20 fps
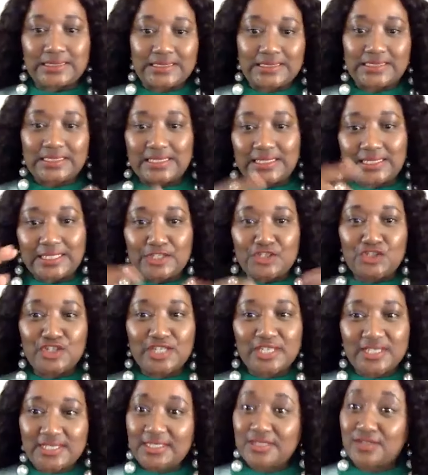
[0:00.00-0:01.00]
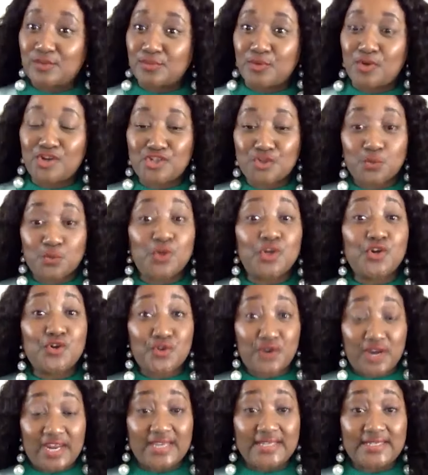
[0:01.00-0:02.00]
the intricacies of the project weren't
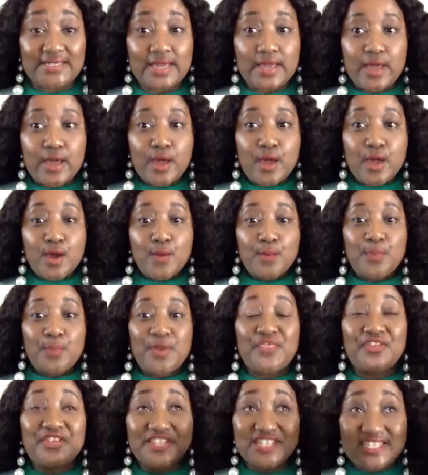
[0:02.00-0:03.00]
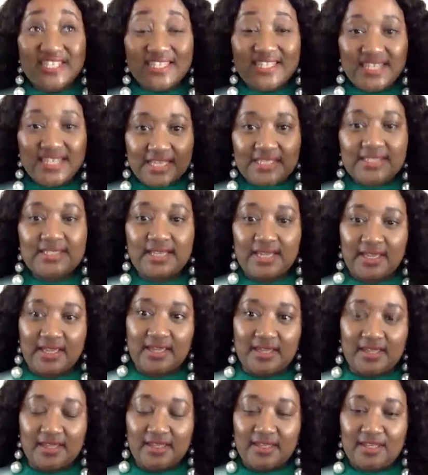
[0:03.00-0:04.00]
great, but the aesthetic
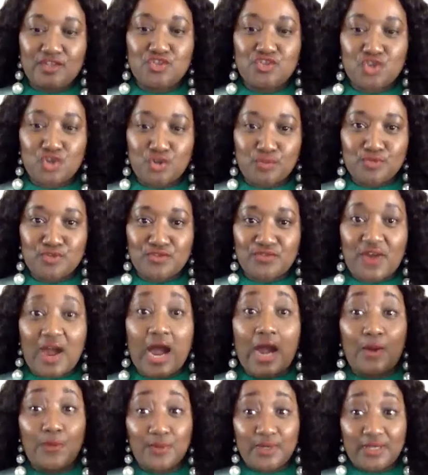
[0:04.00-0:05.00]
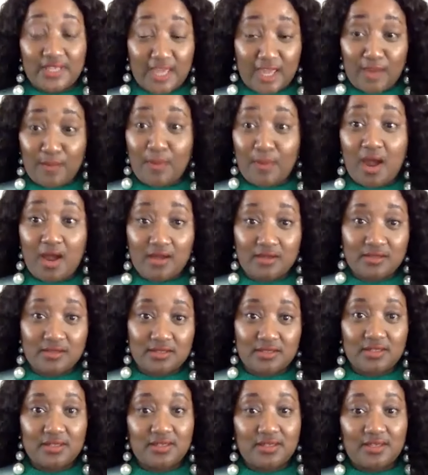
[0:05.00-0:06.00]
in terms of how it came out,
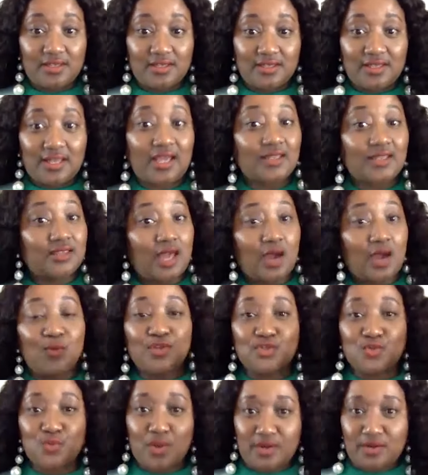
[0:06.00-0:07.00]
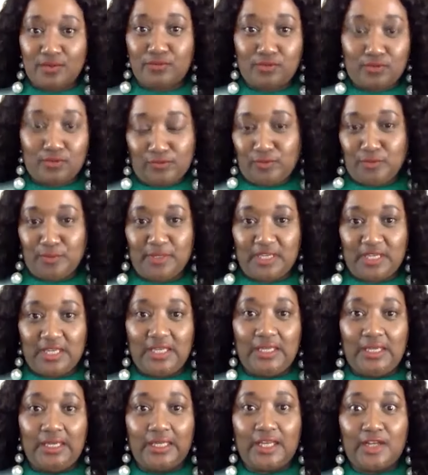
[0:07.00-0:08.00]
like that was wonderful for me.
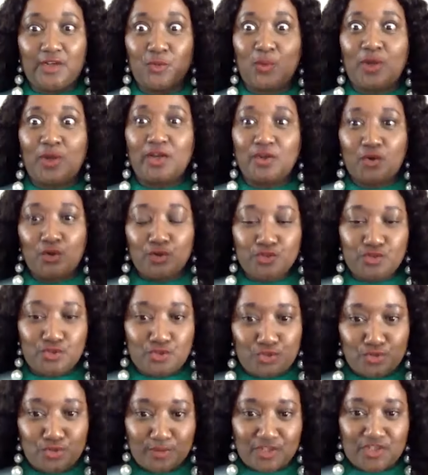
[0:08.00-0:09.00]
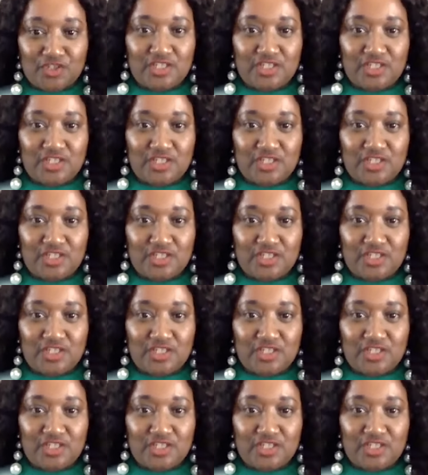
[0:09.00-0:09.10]
And I don't want to go into too much